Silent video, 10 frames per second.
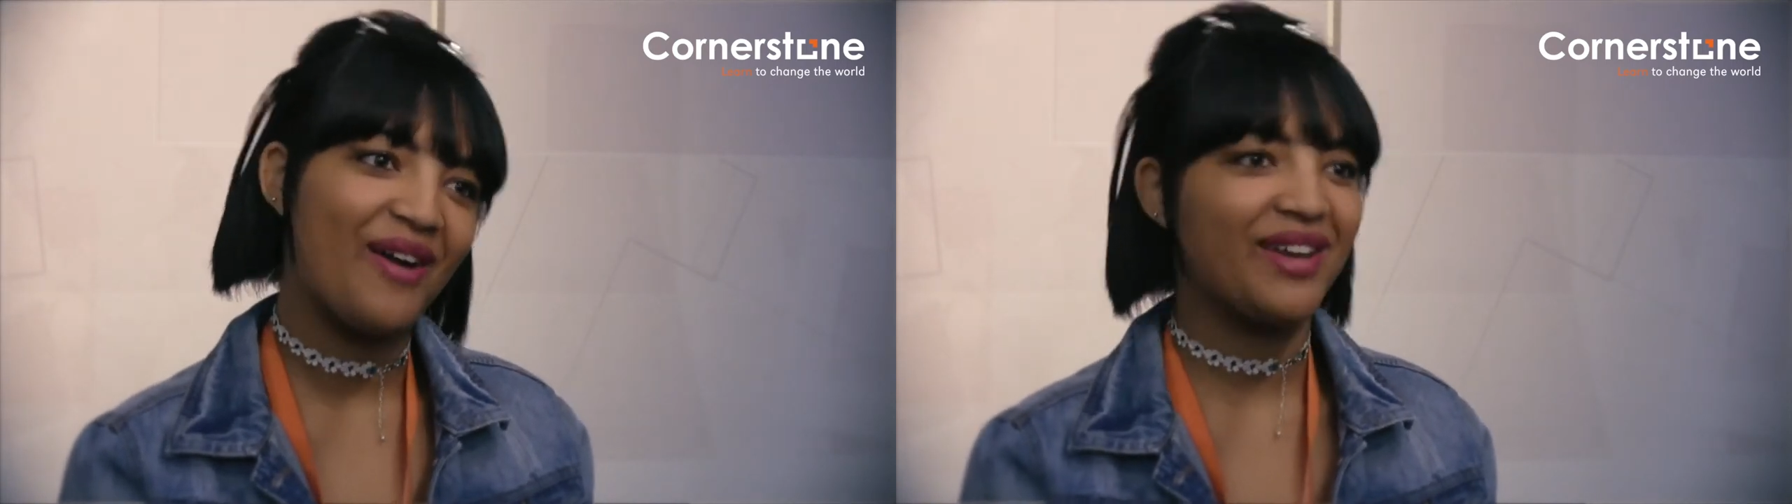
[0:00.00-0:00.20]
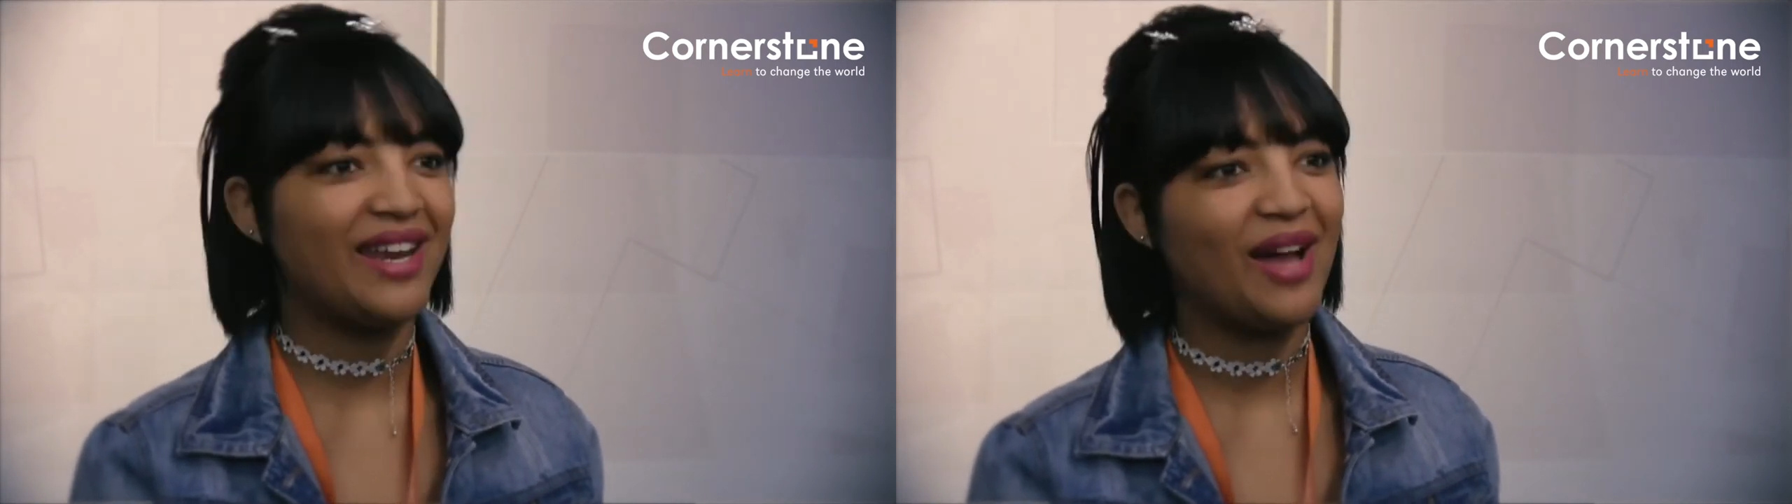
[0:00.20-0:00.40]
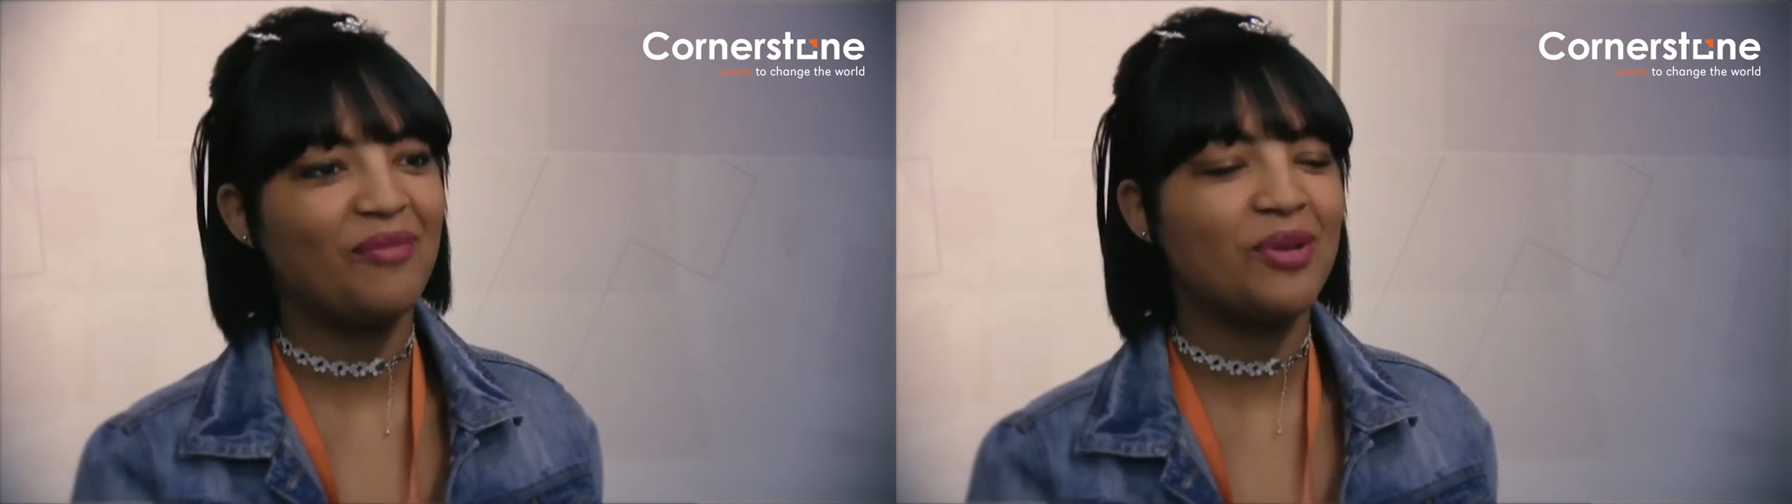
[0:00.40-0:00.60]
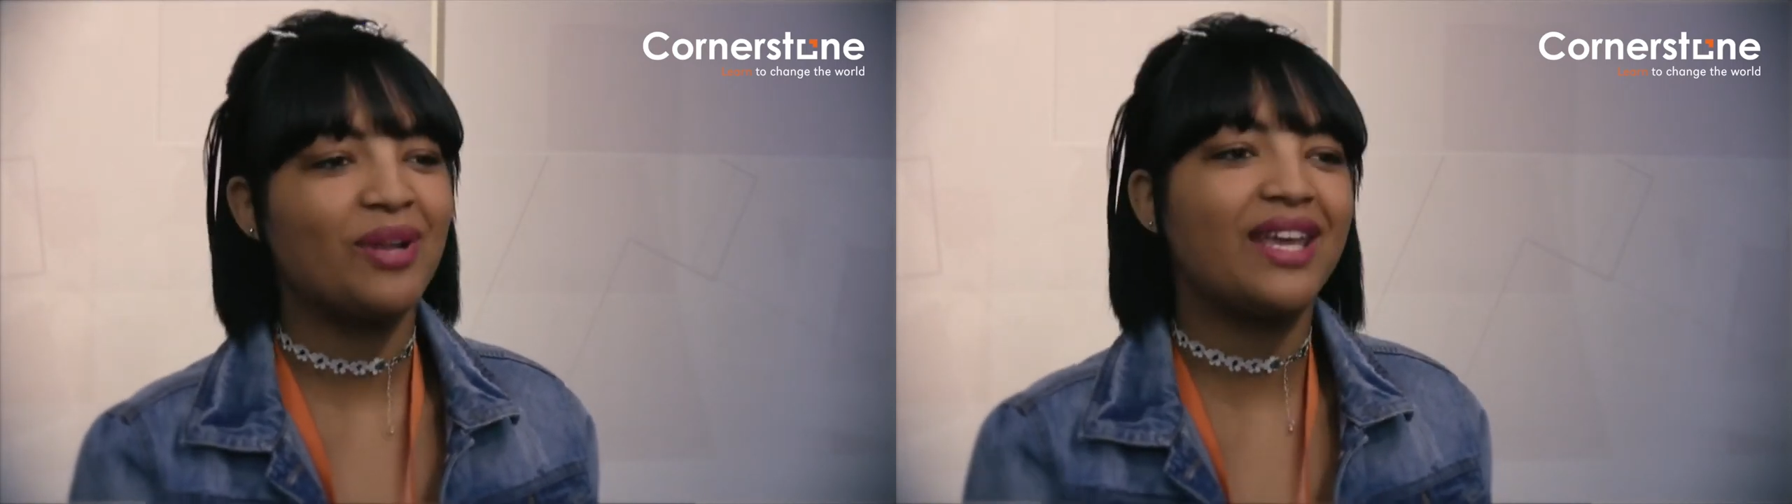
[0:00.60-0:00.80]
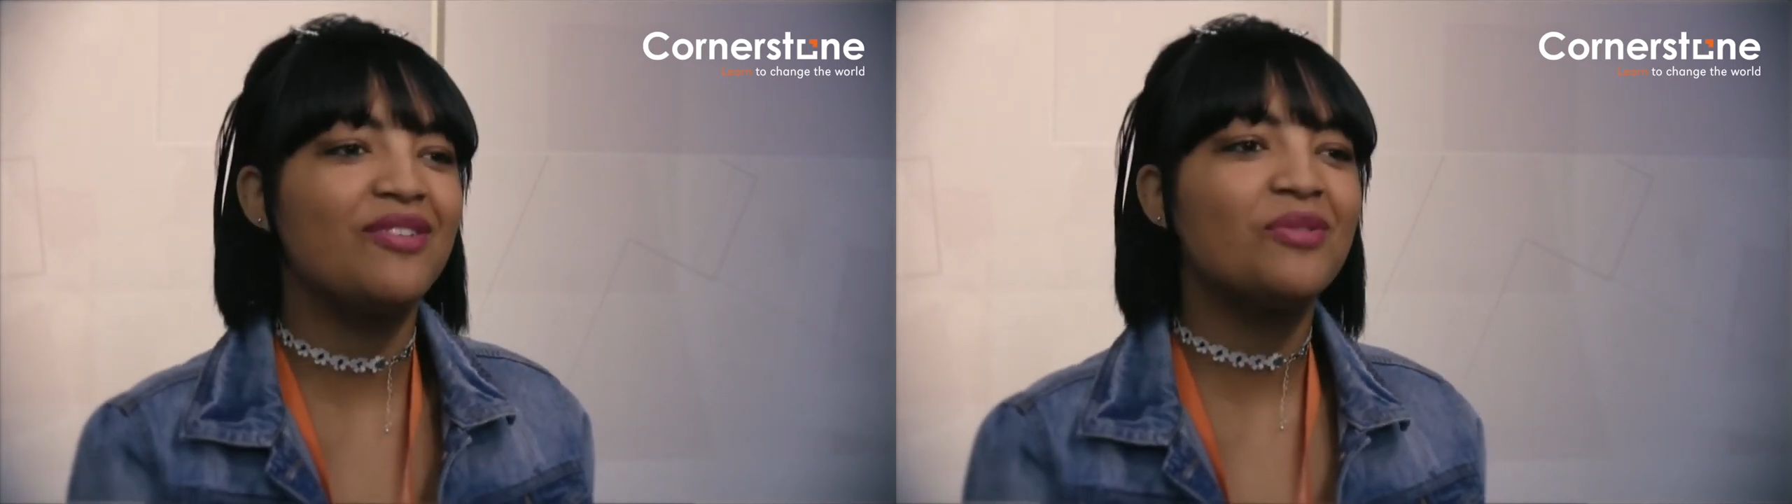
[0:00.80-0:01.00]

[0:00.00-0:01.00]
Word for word: how can I help you like